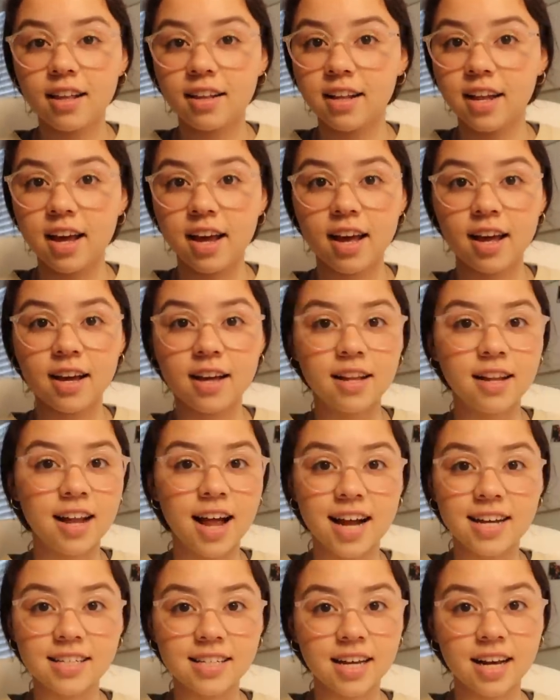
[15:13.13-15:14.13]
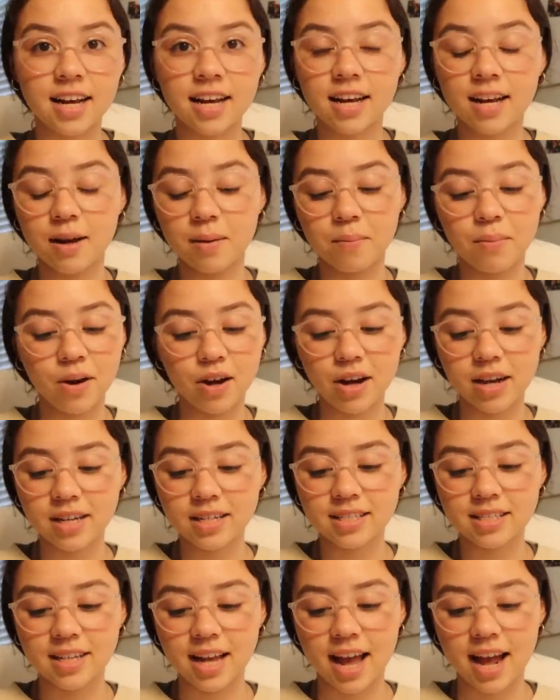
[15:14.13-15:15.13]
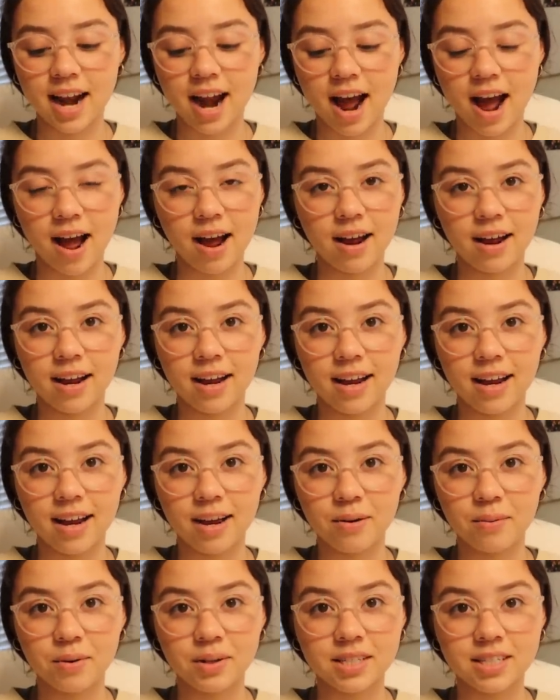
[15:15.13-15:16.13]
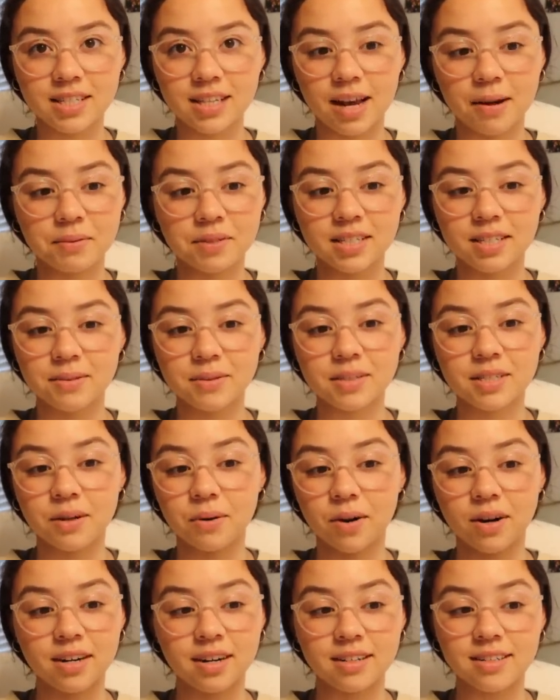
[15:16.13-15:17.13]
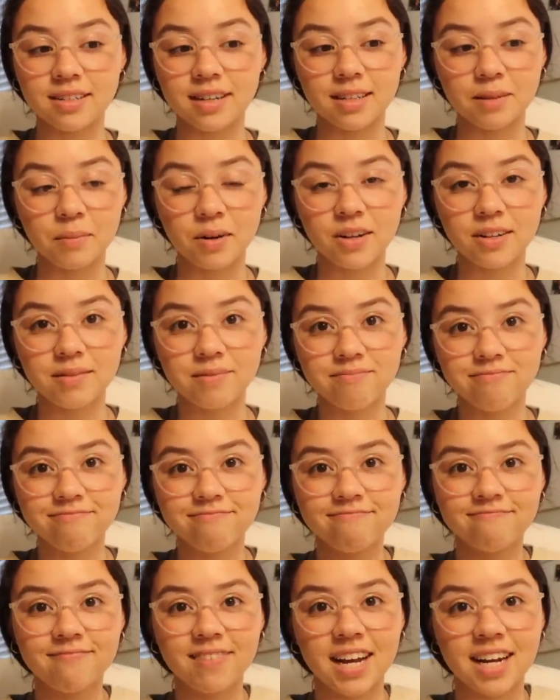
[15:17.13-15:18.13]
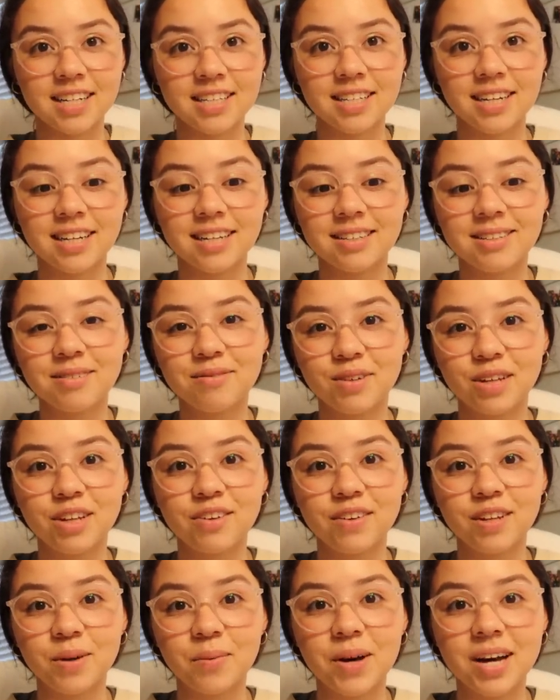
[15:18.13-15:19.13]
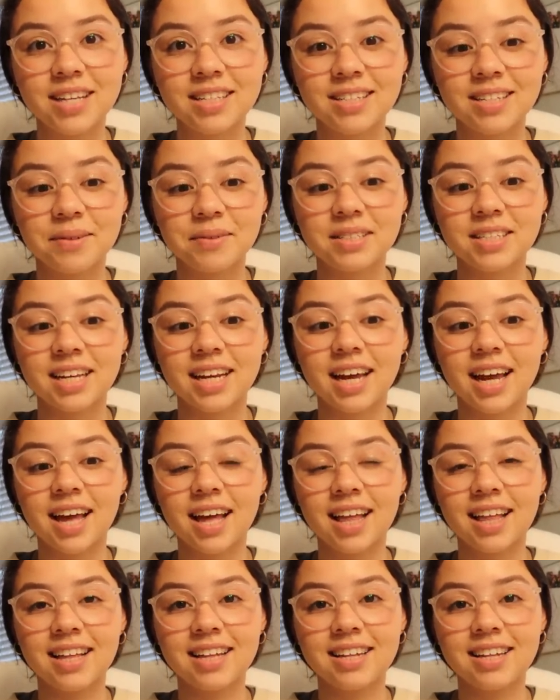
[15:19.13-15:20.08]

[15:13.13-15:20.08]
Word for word: like classic books and I was I was it was so hard not to get them all honestly it really really was I was like